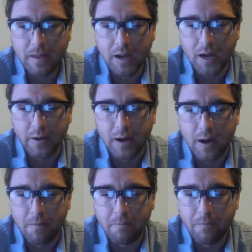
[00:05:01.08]
And
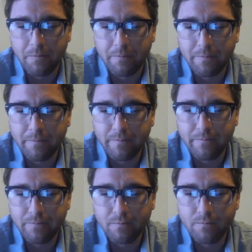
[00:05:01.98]
um,
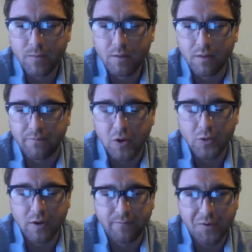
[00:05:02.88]
the
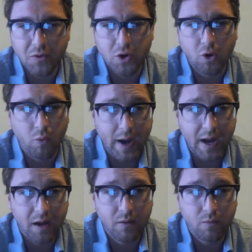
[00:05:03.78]
further and further
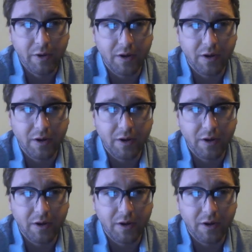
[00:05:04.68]
away we